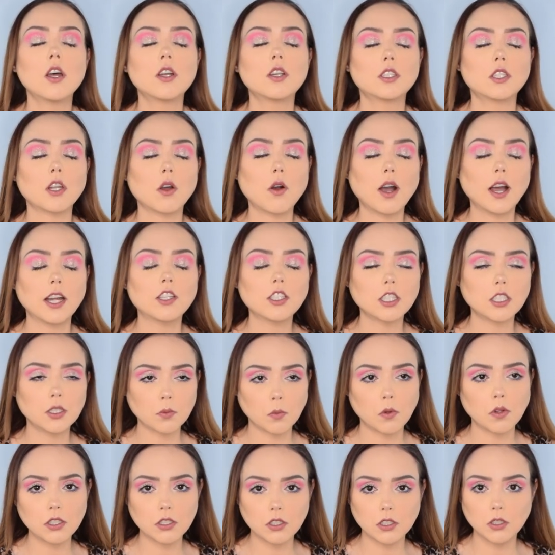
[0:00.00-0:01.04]
So I just
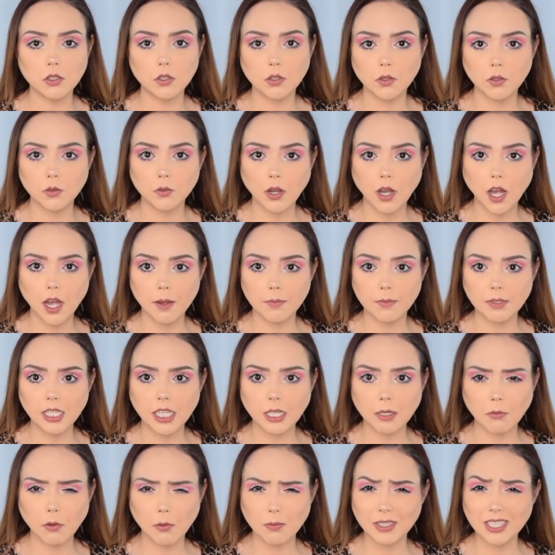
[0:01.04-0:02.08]
want to
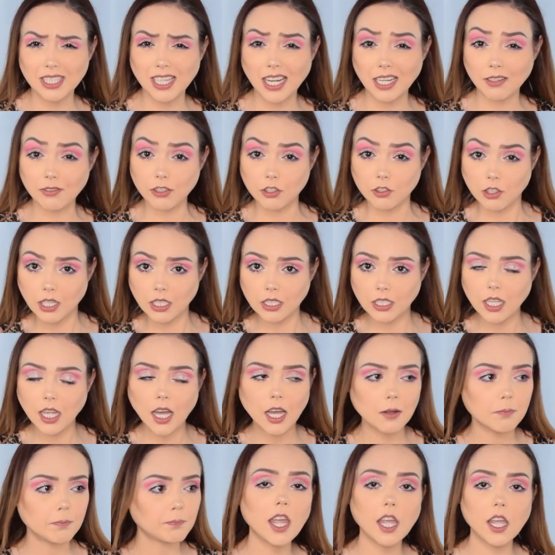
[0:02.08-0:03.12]
take a moment to kind of address
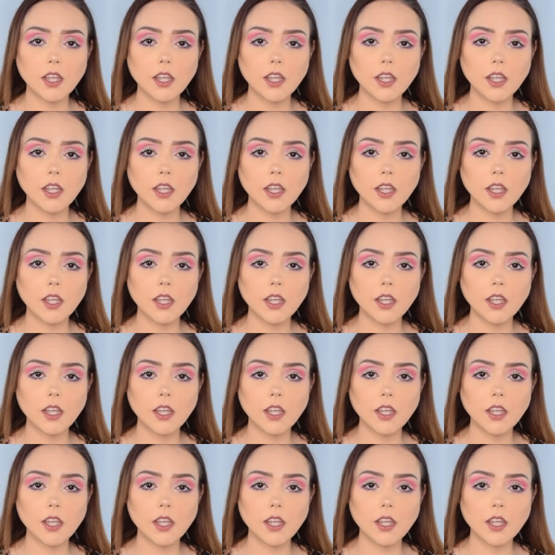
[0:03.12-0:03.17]
that.